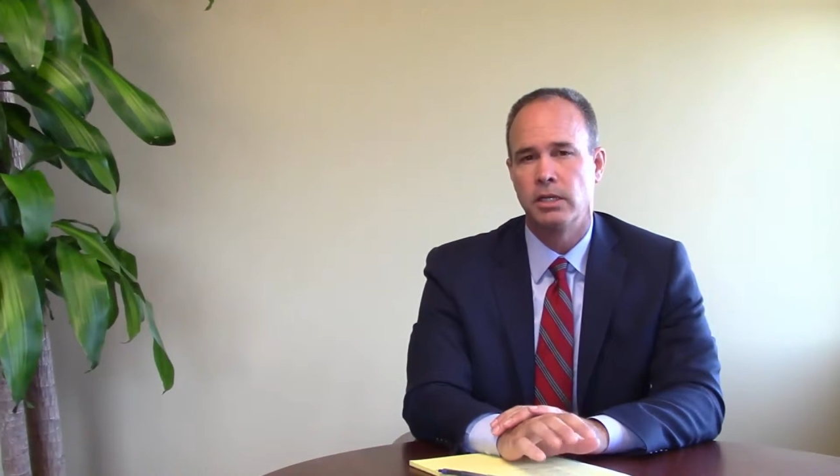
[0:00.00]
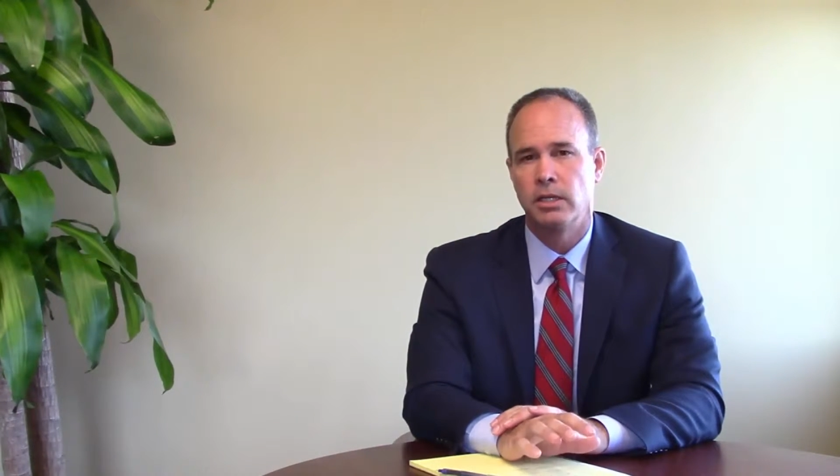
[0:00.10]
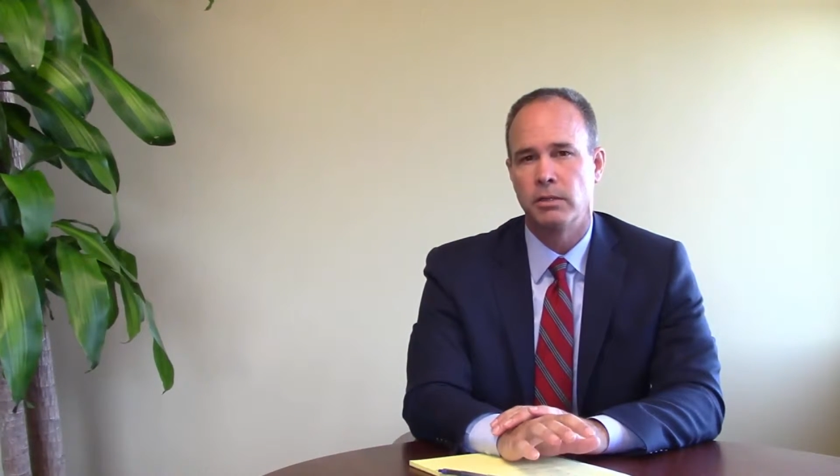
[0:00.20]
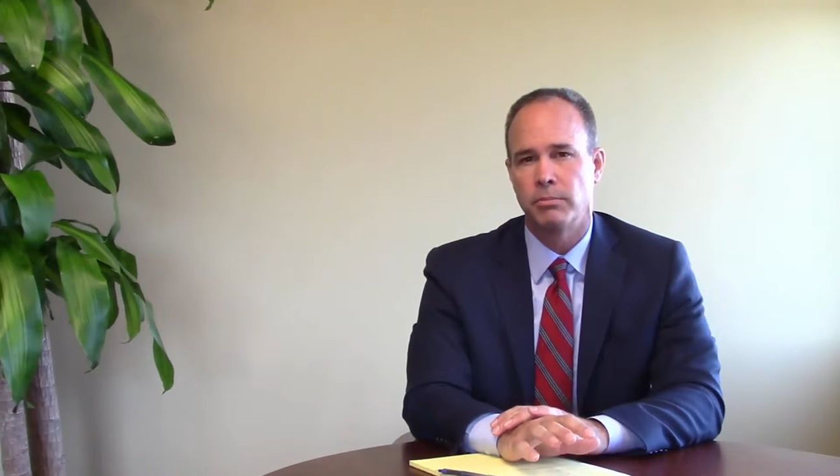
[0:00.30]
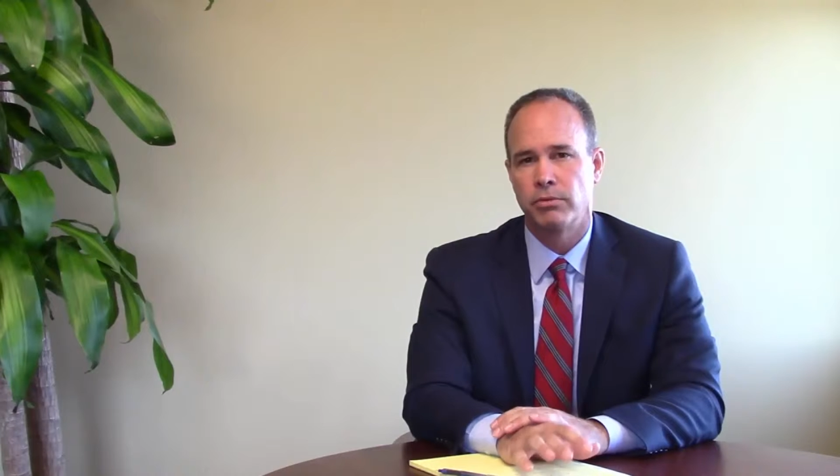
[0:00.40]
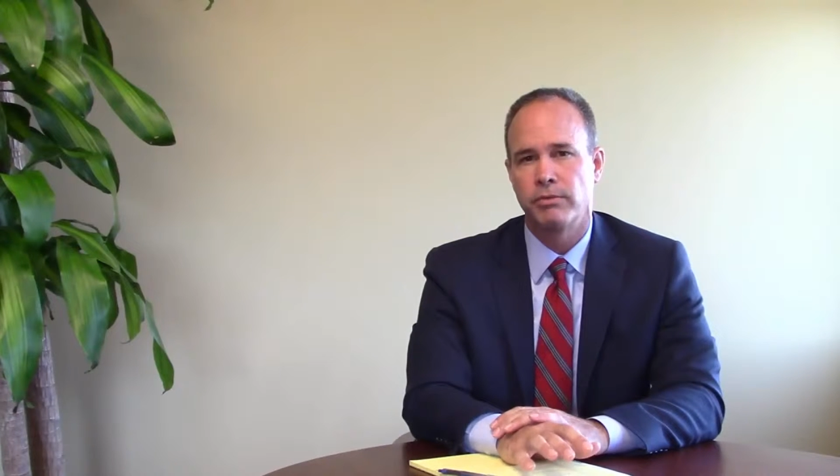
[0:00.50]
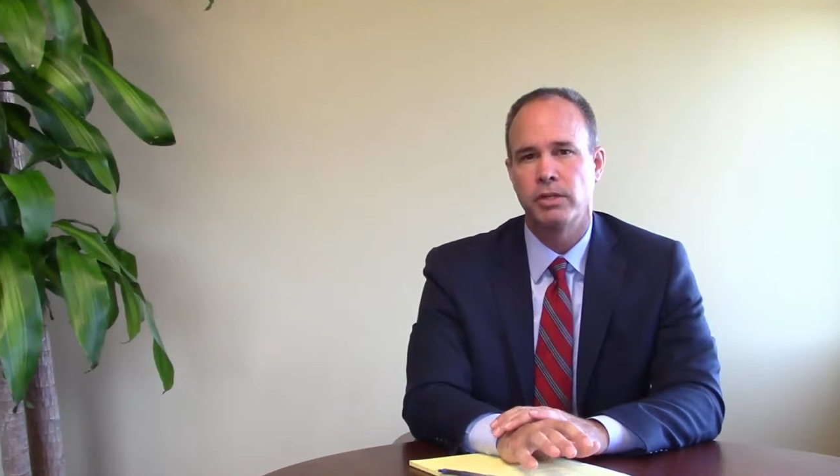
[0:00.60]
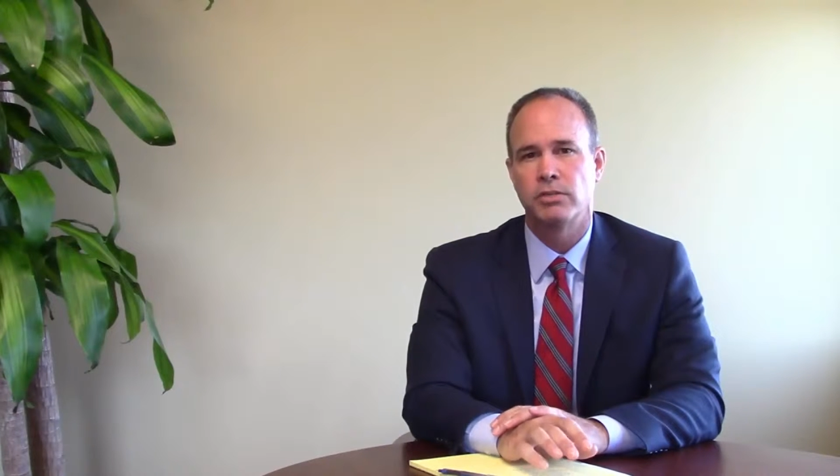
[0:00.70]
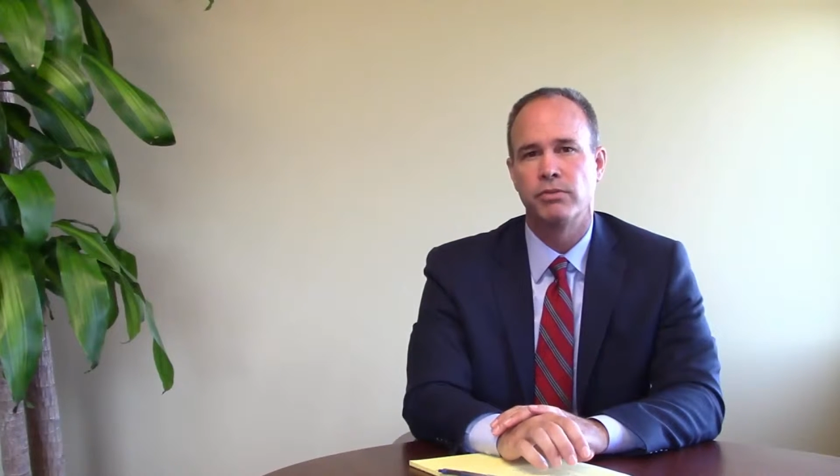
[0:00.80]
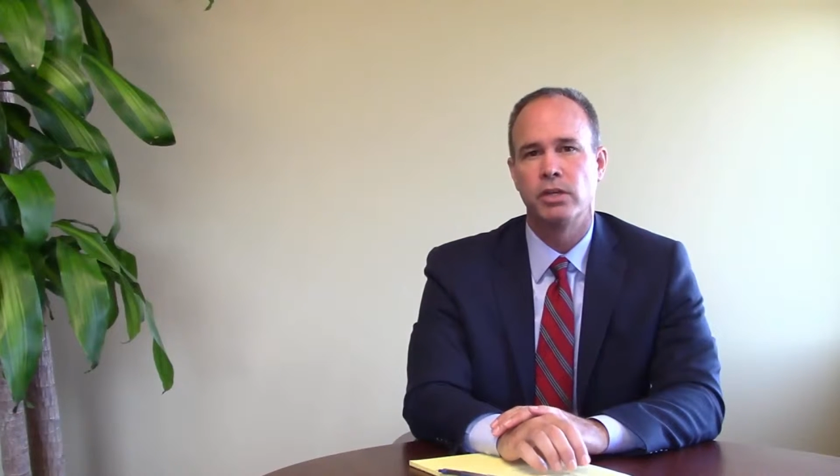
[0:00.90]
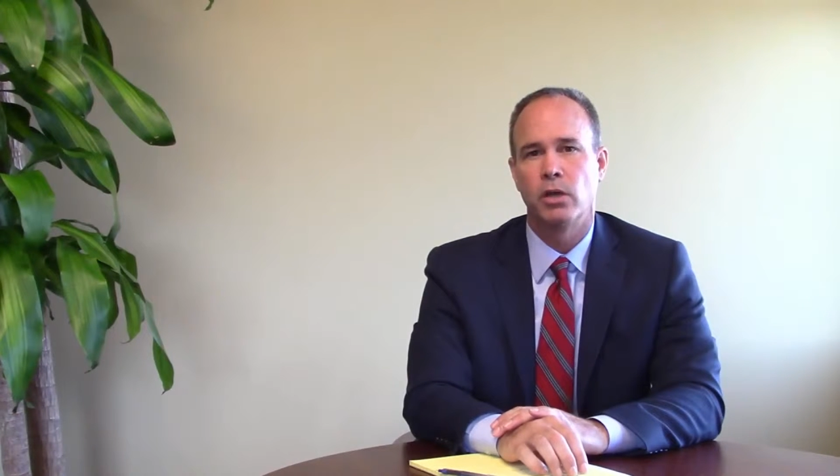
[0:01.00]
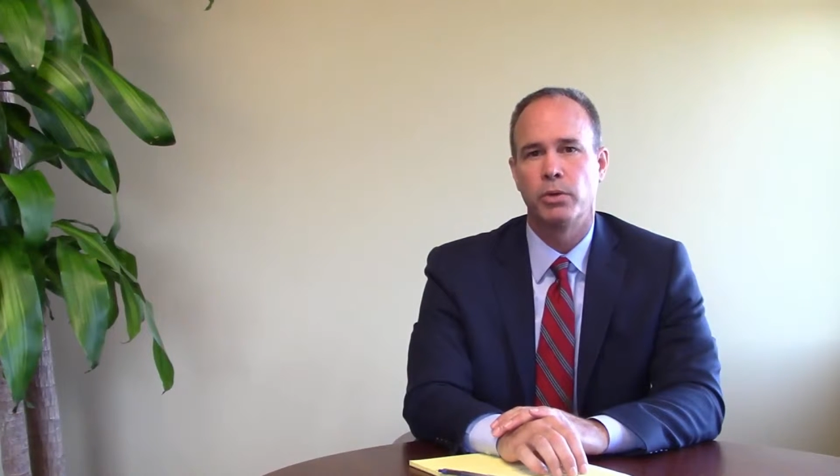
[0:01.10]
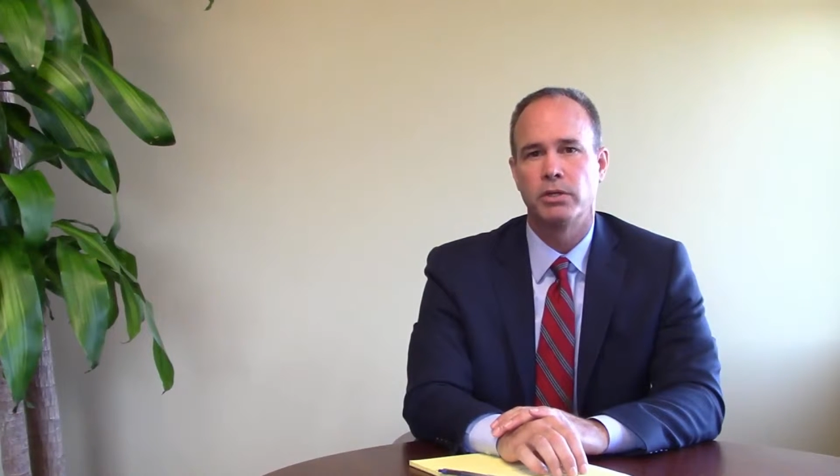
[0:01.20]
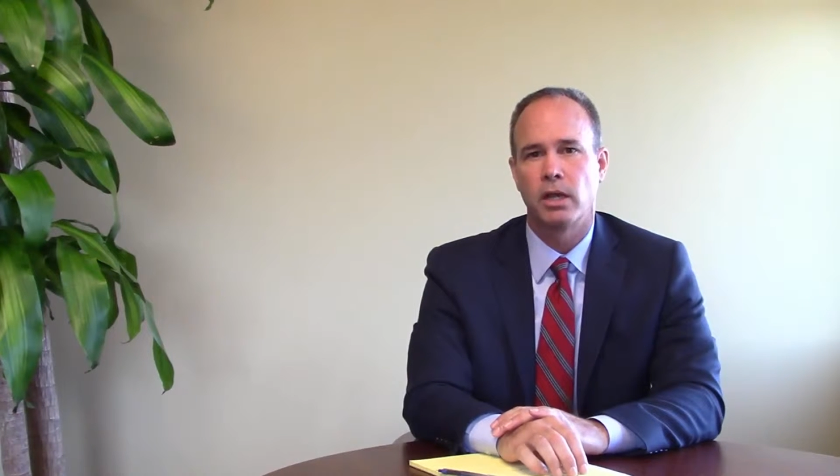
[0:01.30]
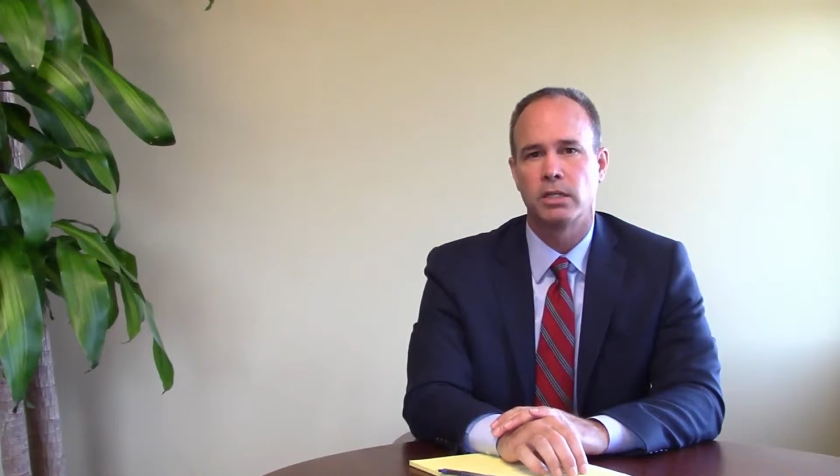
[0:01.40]
In a previous video, we
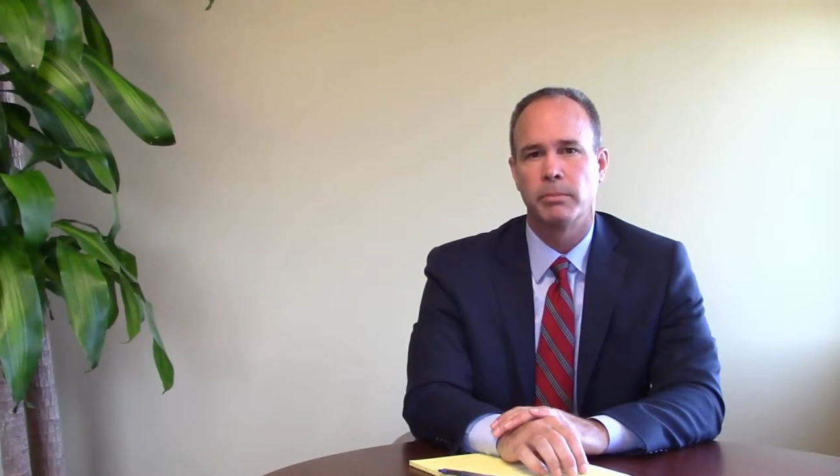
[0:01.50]
talked